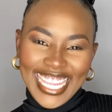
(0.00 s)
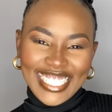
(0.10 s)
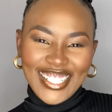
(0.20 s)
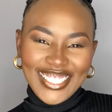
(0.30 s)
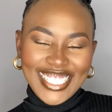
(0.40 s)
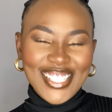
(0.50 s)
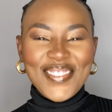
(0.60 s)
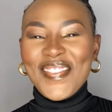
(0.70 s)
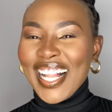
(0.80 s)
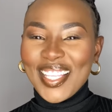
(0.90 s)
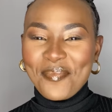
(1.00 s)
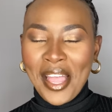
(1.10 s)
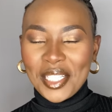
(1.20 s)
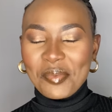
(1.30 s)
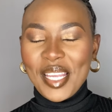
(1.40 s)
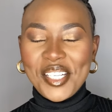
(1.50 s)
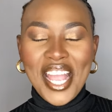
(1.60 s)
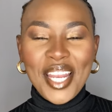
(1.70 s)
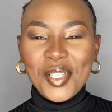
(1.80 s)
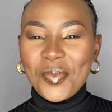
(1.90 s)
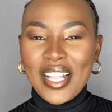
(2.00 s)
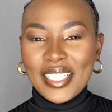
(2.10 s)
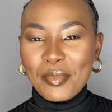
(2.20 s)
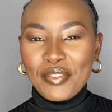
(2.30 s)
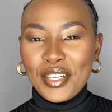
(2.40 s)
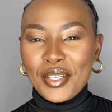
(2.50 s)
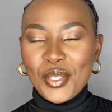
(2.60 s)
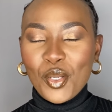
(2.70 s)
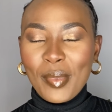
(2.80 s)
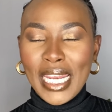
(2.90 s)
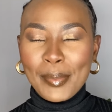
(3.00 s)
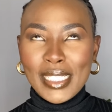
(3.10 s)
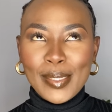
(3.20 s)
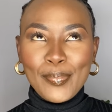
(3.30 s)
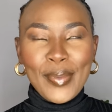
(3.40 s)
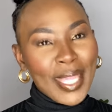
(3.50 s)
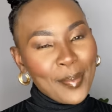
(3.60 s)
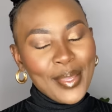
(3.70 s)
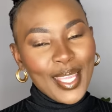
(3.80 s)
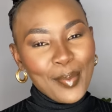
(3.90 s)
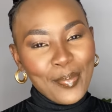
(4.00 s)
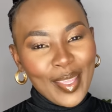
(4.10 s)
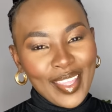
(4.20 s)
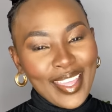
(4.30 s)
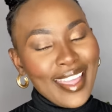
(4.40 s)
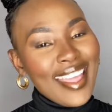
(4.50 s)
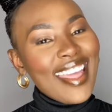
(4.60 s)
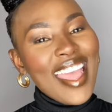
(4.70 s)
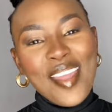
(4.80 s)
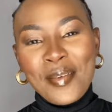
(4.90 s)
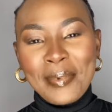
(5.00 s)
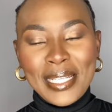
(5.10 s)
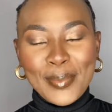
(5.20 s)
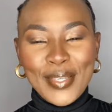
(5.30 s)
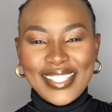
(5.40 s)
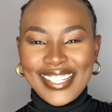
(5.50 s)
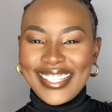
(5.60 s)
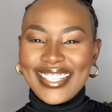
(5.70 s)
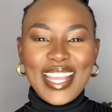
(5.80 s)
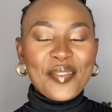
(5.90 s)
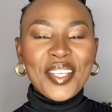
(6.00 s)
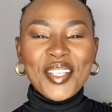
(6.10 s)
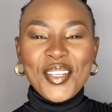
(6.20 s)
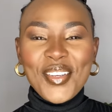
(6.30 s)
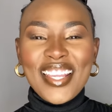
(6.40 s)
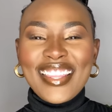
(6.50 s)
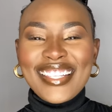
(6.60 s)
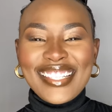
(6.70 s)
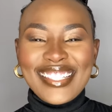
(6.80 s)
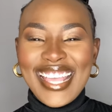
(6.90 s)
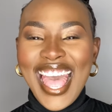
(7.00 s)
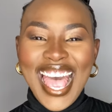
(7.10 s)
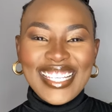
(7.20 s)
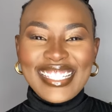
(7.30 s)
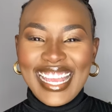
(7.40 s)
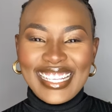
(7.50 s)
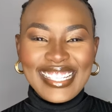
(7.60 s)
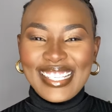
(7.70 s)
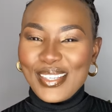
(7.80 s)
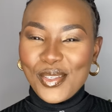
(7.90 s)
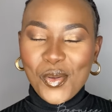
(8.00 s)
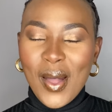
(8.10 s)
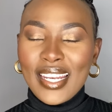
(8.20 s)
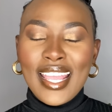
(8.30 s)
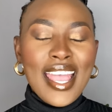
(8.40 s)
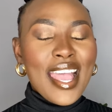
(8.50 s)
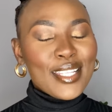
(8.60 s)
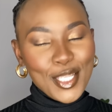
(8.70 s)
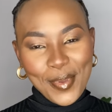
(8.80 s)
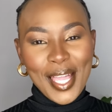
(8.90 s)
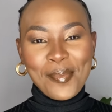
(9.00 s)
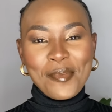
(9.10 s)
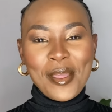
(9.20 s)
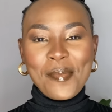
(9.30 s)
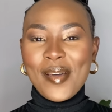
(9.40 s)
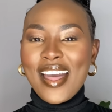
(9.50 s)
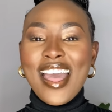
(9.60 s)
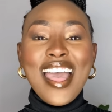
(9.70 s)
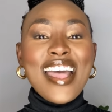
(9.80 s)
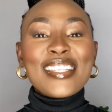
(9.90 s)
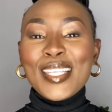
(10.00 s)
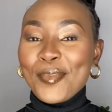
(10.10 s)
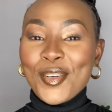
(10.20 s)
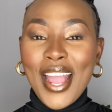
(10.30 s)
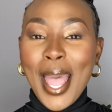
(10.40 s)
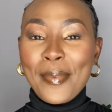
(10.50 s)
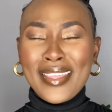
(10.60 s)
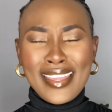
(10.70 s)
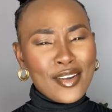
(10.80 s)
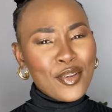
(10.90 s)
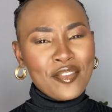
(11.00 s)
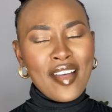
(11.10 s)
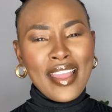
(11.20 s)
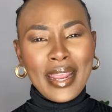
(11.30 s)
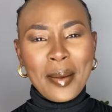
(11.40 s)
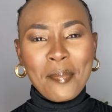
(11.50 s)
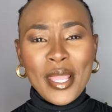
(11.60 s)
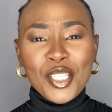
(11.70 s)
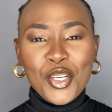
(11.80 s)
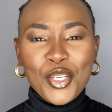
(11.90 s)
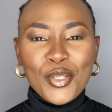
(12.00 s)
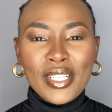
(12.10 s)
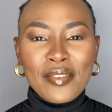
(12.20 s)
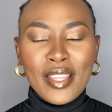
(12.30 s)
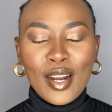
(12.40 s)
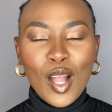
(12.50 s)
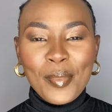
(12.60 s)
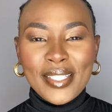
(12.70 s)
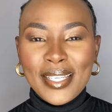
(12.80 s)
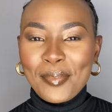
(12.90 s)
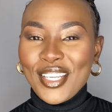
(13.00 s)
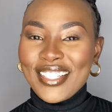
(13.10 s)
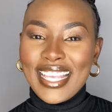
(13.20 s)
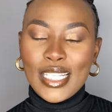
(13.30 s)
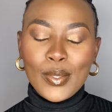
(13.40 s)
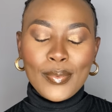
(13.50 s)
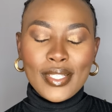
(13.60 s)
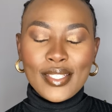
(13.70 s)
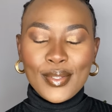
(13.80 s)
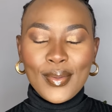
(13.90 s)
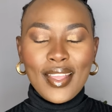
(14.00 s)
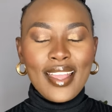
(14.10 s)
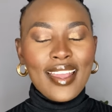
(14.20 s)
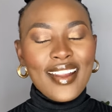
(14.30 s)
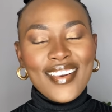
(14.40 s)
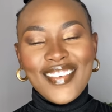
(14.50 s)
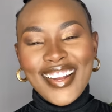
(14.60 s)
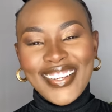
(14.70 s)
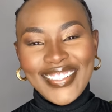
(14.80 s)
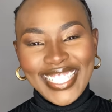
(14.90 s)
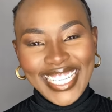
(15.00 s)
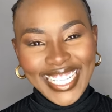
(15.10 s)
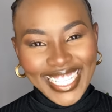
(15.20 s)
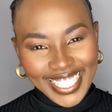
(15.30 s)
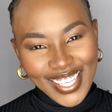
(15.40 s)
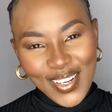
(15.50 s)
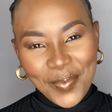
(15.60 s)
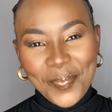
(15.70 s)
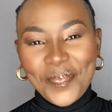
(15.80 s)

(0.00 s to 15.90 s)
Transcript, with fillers: dolls welcome back to my channel welcome if you're new my name is biggie biggie biggie everybody's big sister if you're new here this is the hashtag sister squad to become a member subscribe get notified and make sure you don't leave that commenting because that's what we do around here